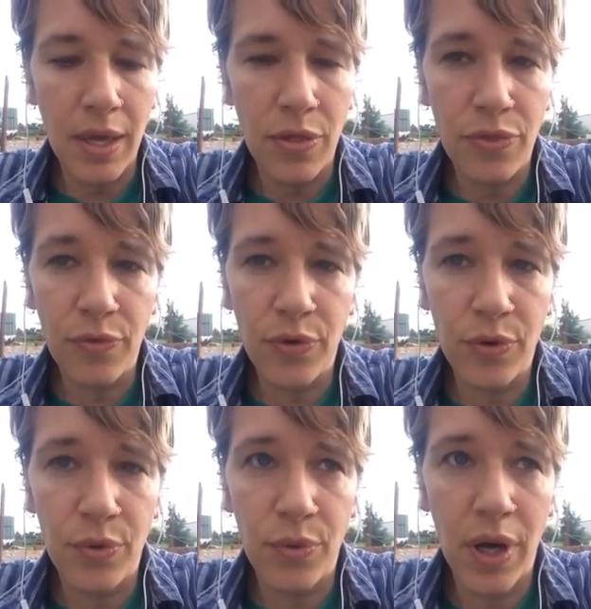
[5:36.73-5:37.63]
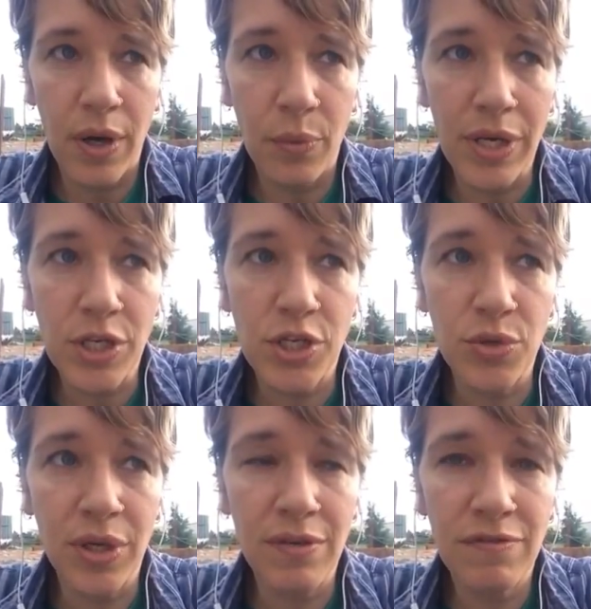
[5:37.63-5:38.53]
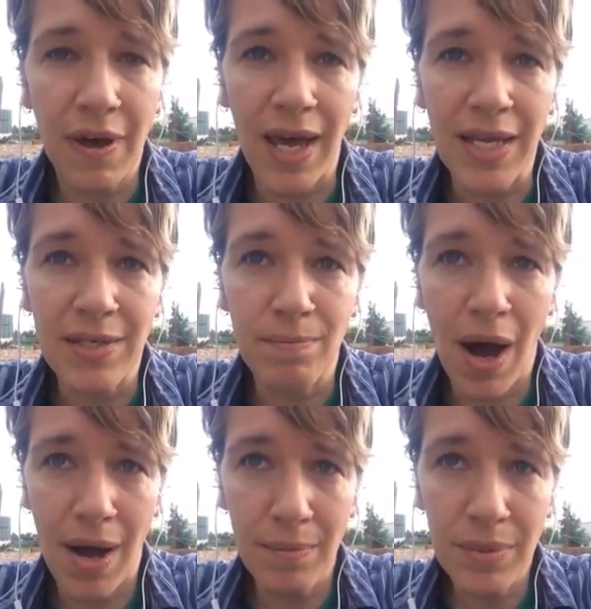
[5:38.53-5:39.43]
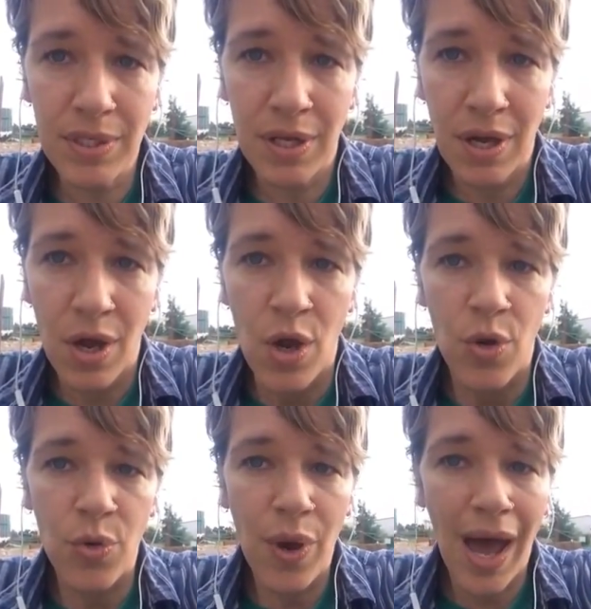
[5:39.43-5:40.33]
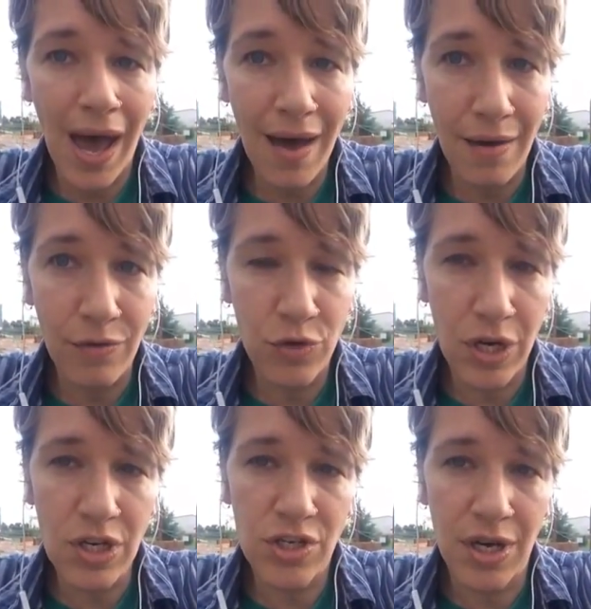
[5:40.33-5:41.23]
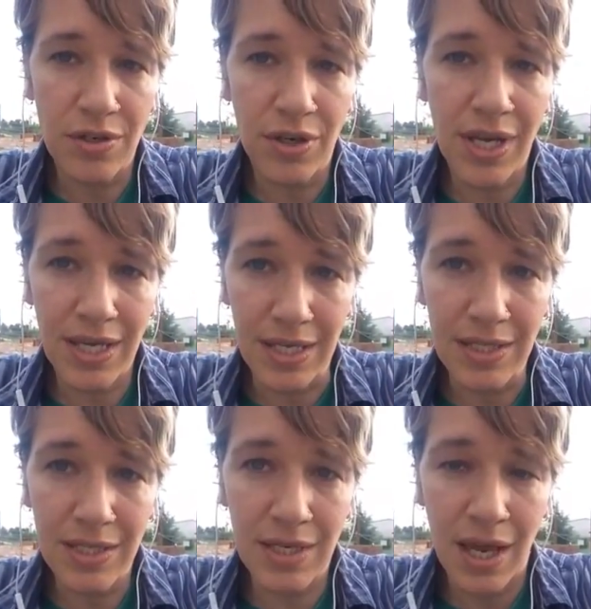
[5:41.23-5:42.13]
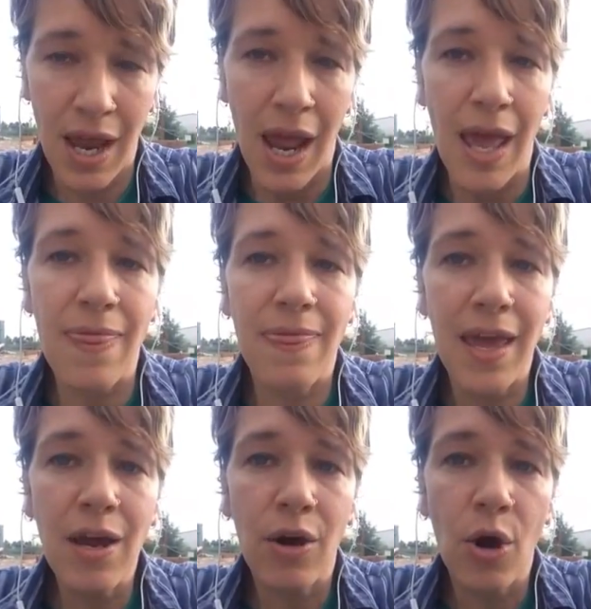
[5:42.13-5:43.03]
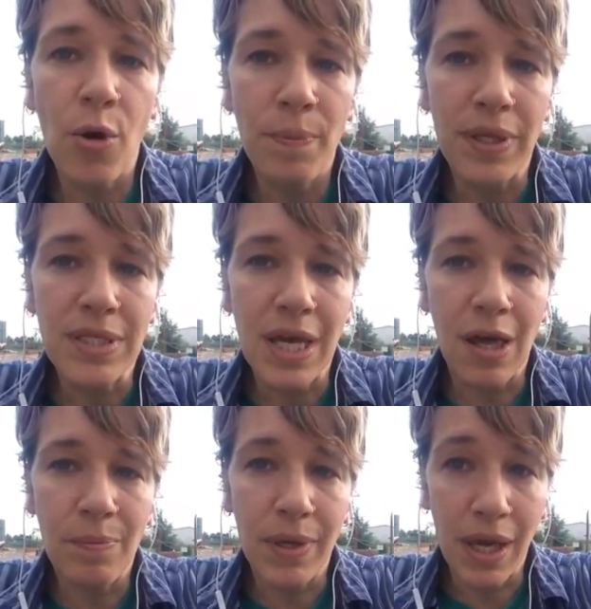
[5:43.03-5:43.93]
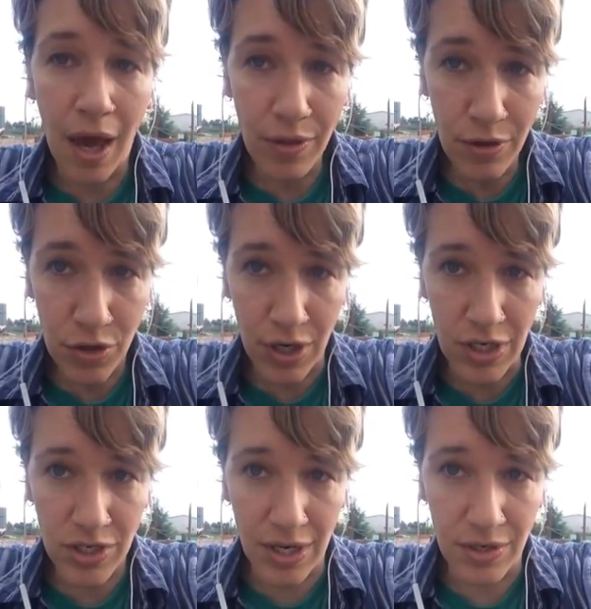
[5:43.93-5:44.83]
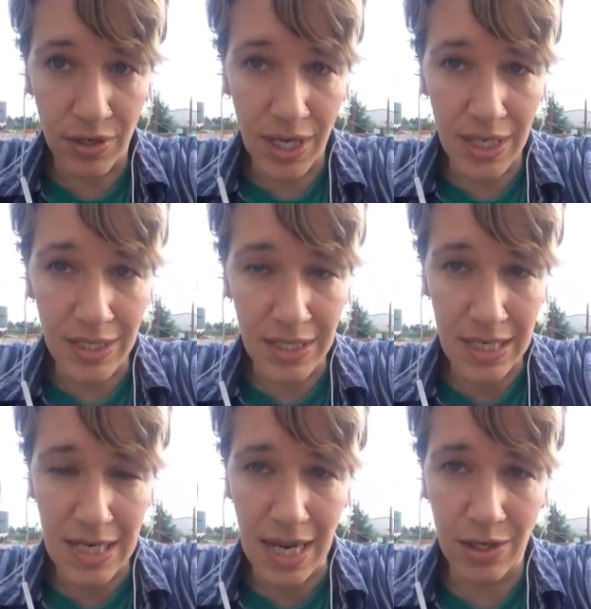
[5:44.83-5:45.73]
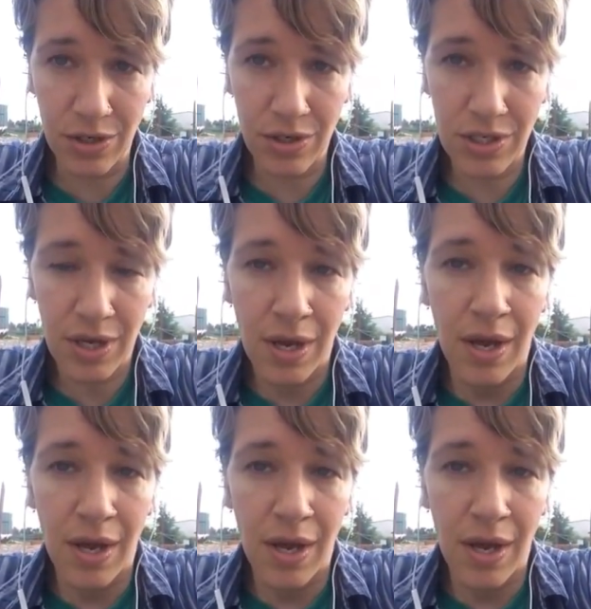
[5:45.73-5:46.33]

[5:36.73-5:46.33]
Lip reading: through which you can find moms who have transgender kids, and they are open to helping other transgender kids and teenagers.